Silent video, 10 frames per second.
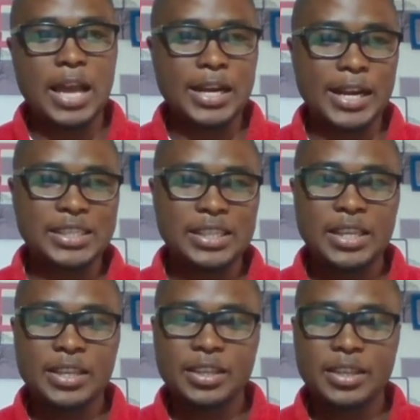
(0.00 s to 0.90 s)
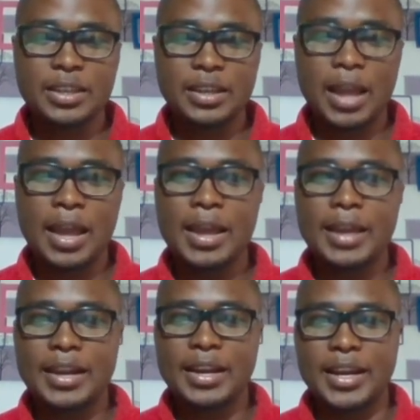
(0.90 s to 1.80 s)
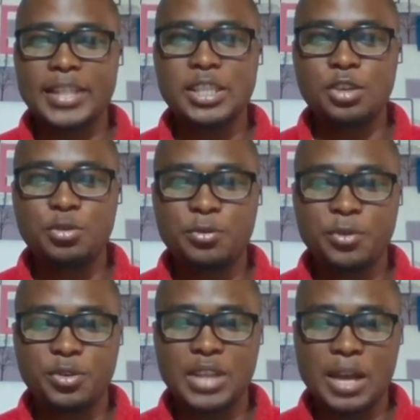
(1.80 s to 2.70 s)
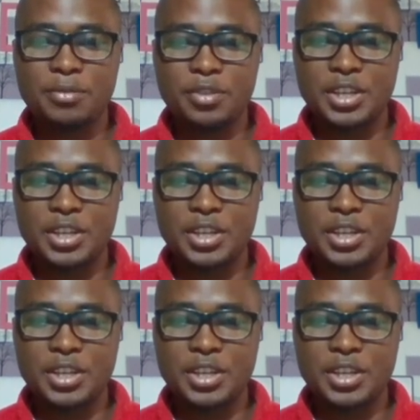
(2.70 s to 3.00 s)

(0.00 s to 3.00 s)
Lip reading: I right click, create a new folder for